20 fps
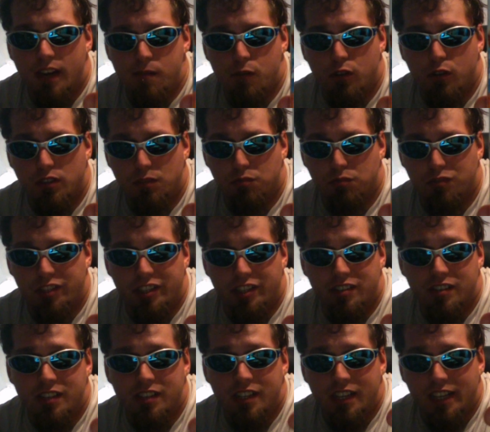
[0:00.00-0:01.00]

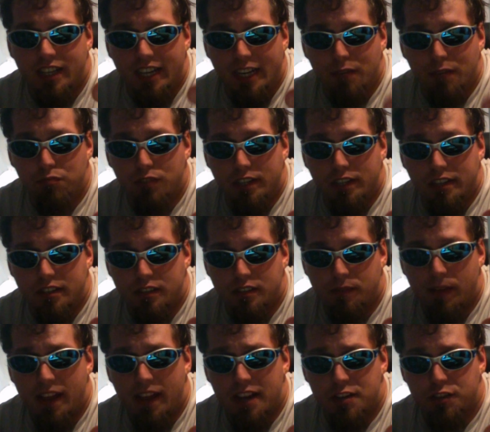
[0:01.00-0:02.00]
multiplayer, 8-player
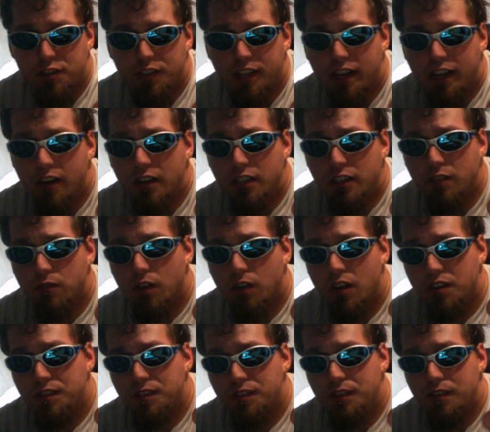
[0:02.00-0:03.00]
Smash. The character
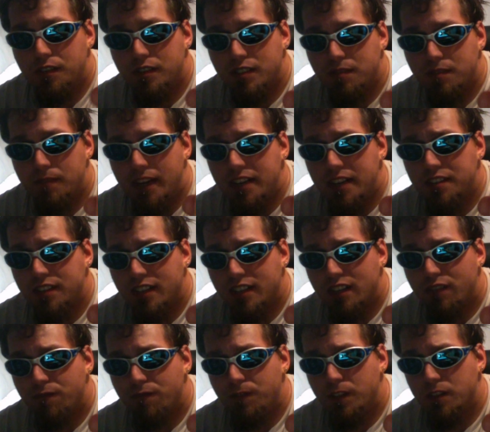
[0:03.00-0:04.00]
roster is amazing,
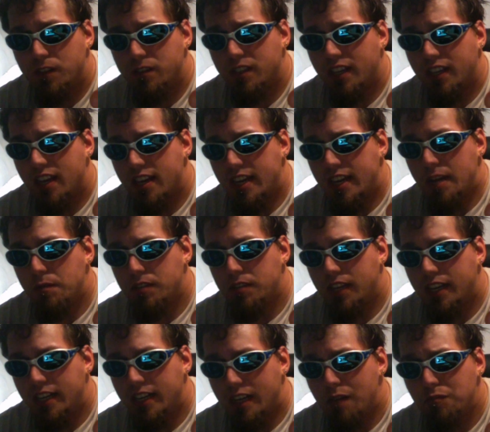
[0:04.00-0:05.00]
and it feels like it keeps
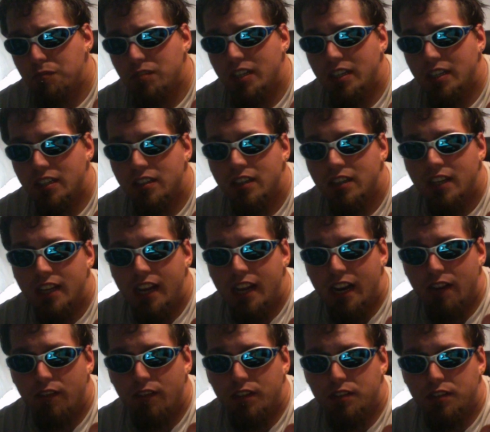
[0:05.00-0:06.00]
getting updated
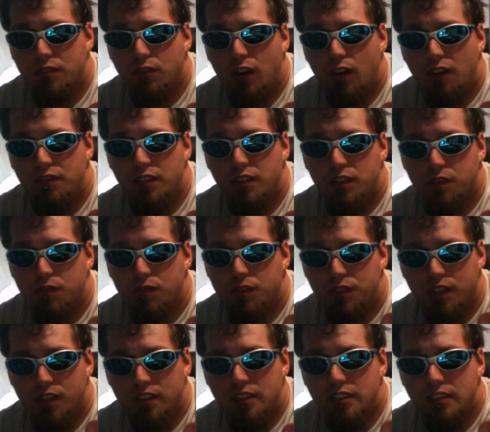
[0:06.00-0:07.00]
every so often, so
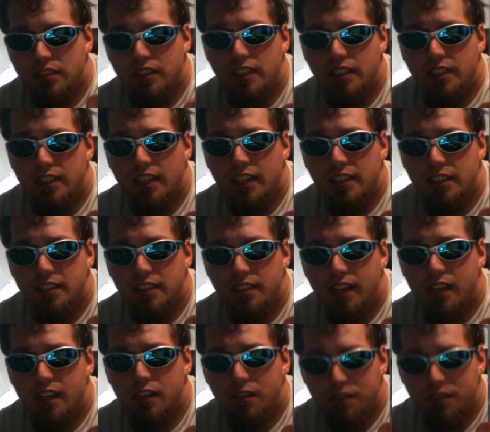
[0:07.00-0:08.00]
it's good to see that
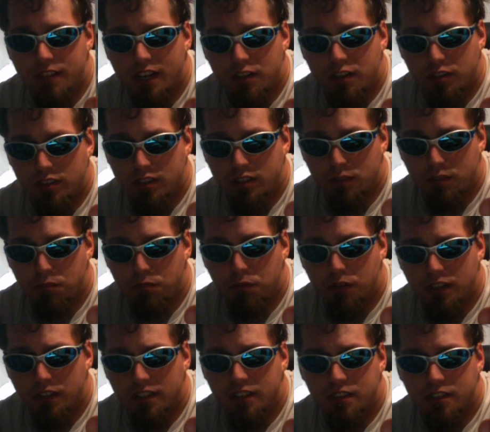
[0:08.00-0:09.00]
Nintendo is actually
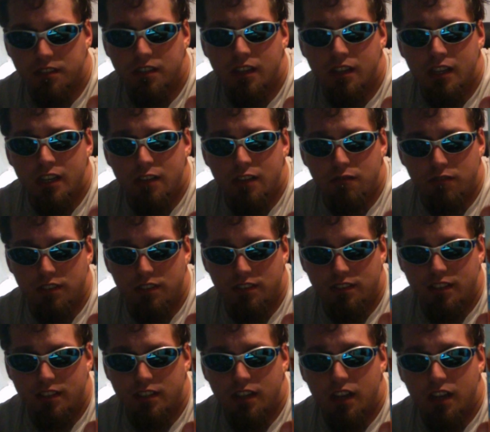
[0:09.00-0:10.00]
supporting this.
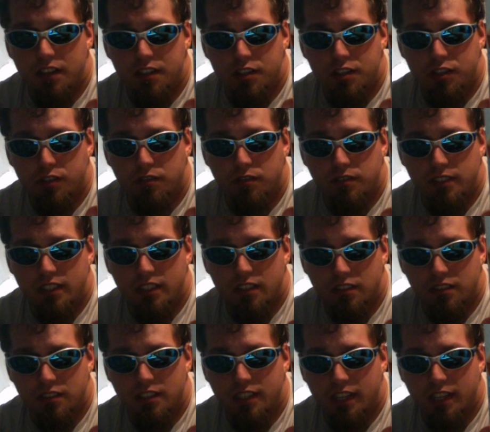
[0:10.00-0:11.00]
with additional
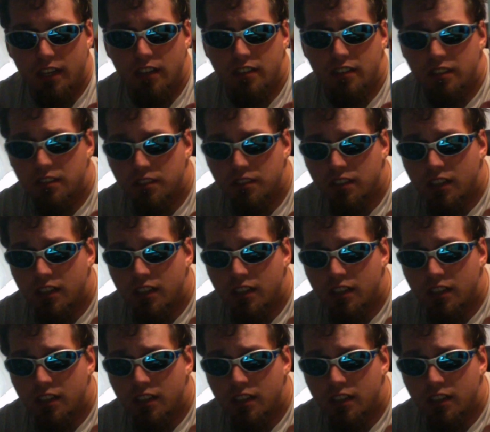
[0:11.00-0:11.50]
DLC characters.